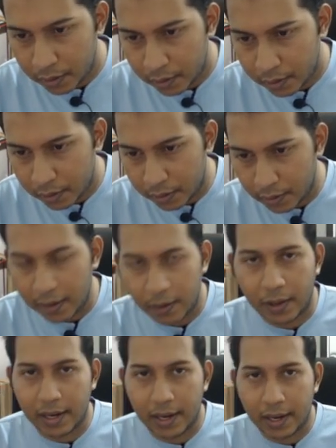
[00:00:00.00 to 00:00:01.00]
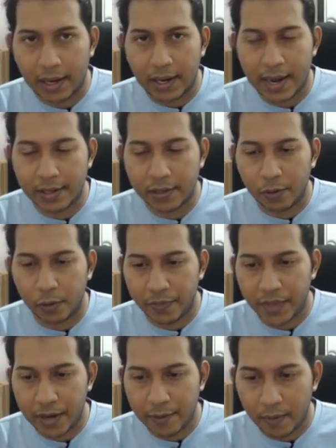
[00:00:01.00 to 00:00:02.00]
so let us
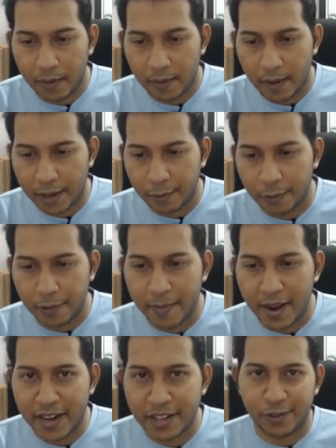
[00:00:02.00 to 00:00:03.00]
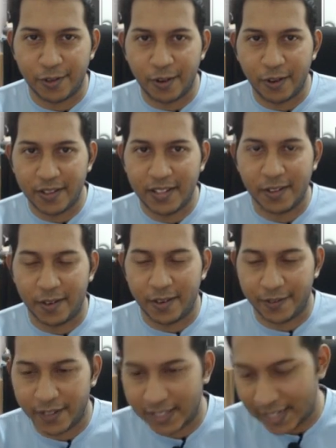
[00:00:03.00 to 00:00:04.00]
hope that I could manage to draw this on
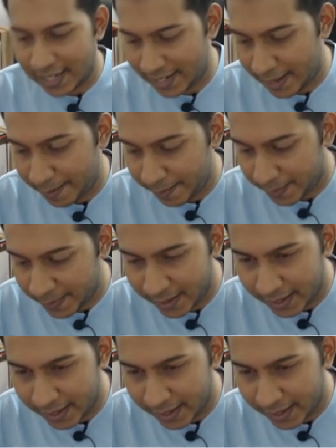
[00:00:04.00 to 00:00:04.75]
a first attempt.